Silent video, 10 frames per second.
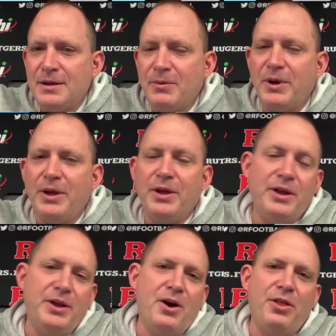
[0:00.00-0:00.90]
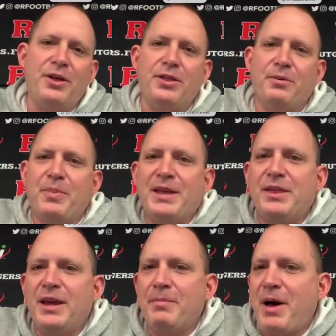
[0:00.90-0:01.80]
Well, you know, the, the big
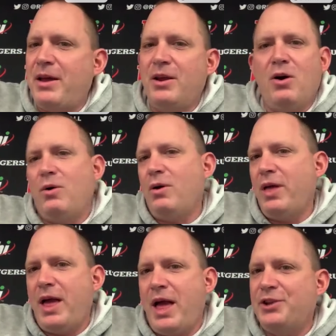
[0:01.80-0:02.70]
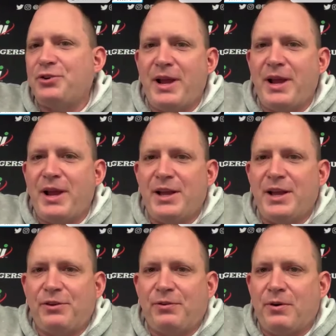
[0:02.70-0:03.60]
thing about you know any
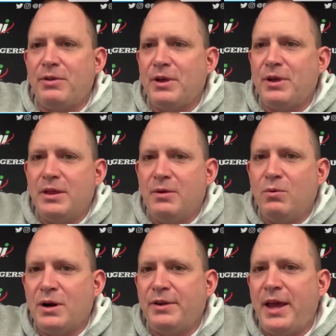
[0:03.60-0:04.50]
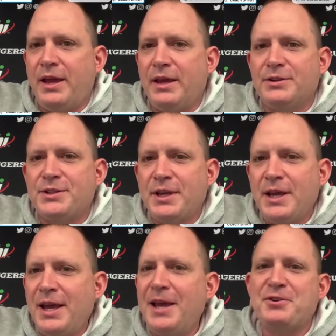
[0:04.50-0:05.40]
transfer that that, that we're going to take is
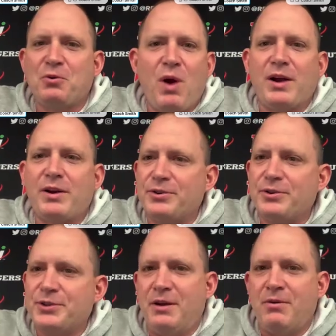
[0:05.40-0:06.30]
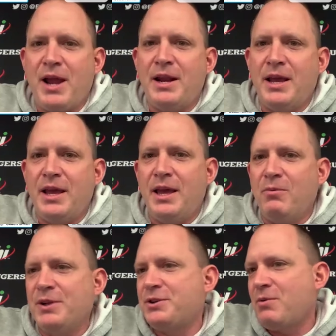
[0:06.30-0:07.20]
he's a Rutgers kid, right? And,
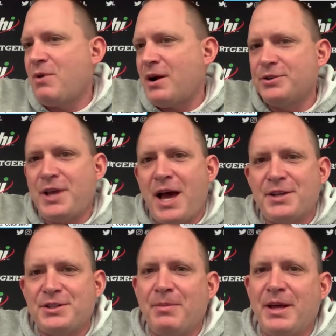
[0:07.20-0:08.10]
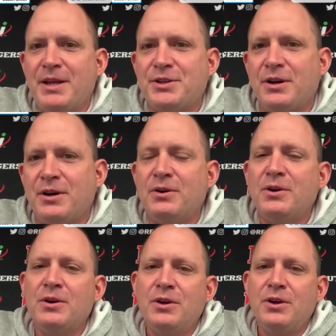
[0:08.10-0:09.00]
and what's a Rutgers guy? Somebody that's going to
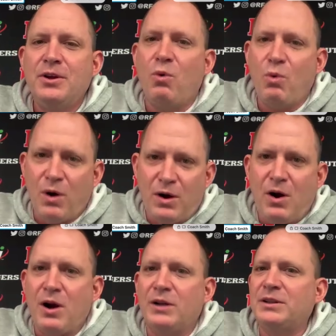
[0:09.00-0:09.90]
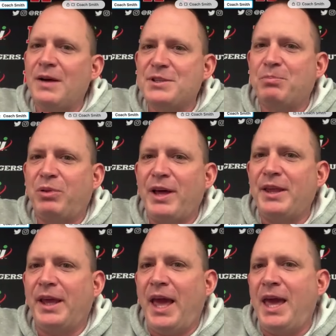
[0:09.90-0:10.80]
you know work hard, loves to play
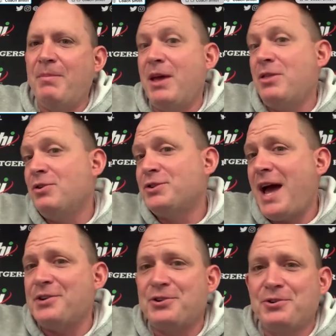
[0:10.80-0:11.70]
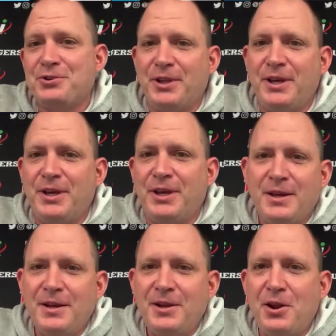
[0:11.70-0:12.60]
the game, and those guys usually
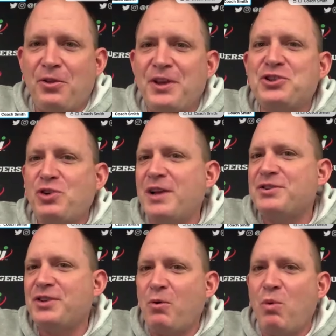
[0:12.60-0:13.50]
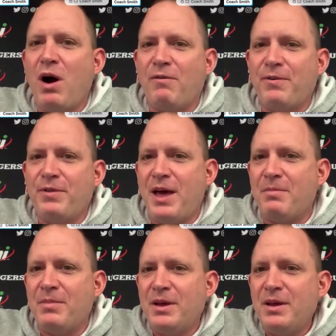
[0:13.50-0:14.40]
you know things translate well for
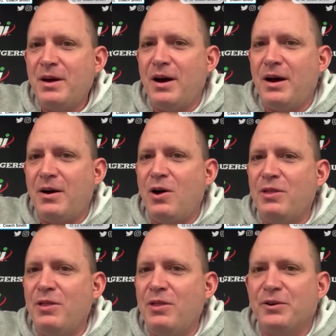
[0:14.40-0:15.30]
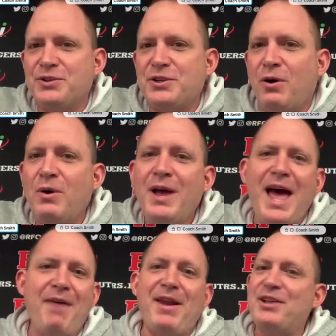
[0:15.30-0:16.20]
them uh, on the field. So
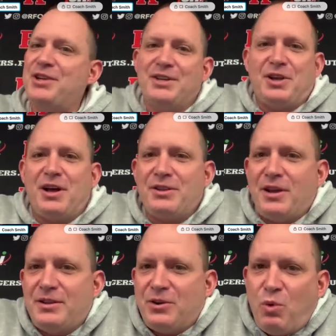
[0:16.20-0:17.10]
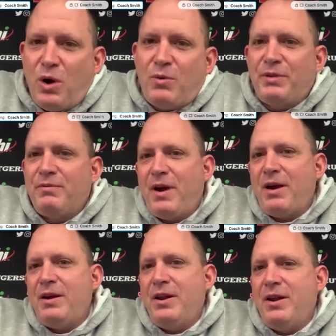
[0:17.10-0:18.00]
haven't had a chance to, to, to work with him
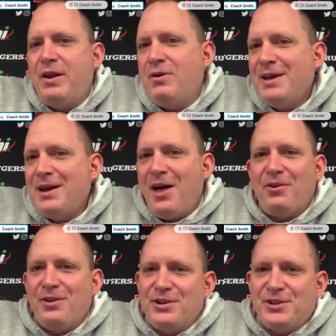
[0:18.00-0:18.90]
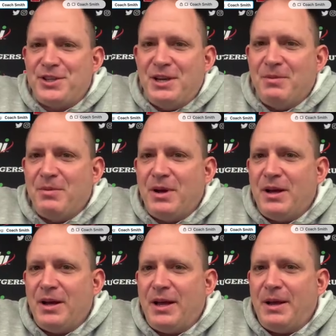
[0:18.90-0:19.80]
very you know other than just see him.
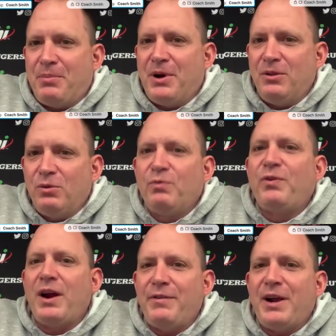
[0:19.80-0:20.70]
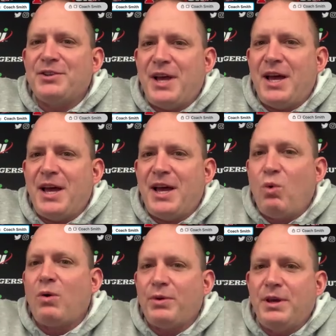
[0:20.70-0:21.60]
Uh, but very, very excited to
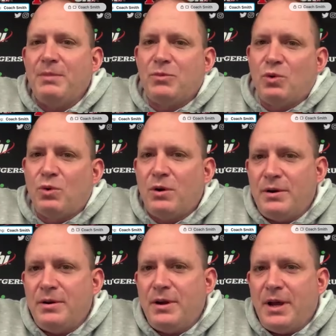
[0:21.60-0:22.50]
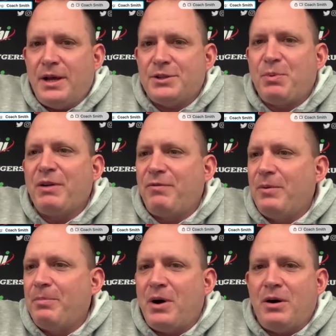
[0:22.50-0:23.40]
work with him during uh, spring
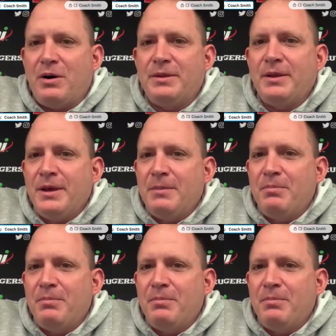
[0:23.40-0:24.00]
football.